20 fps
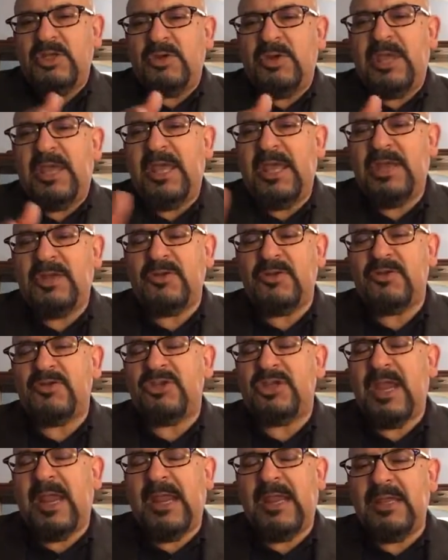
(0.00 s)
You hinder
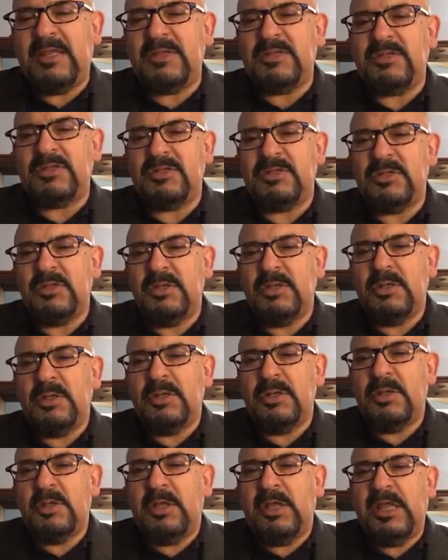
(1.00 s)
change
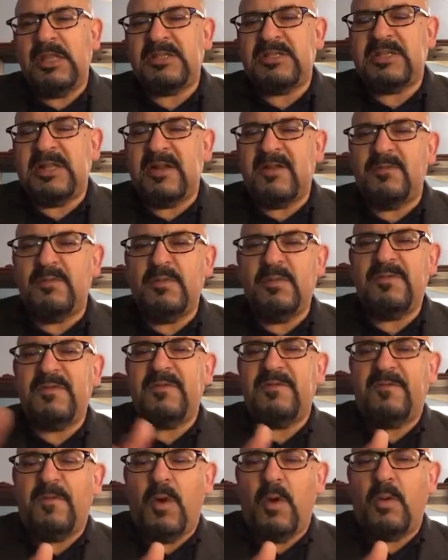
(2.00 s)
instead of
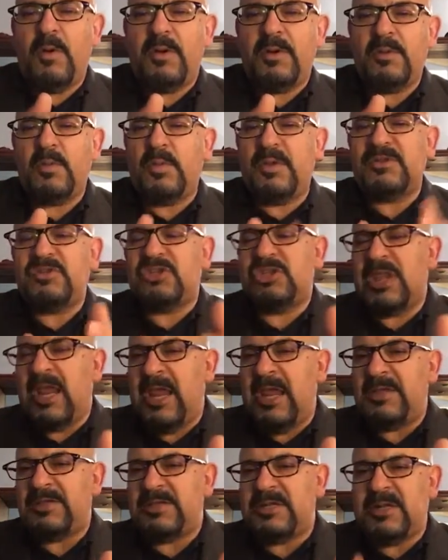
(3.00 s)
moving forward with
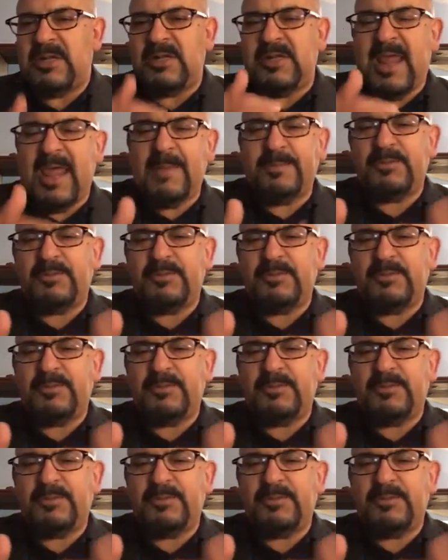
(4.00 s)
change and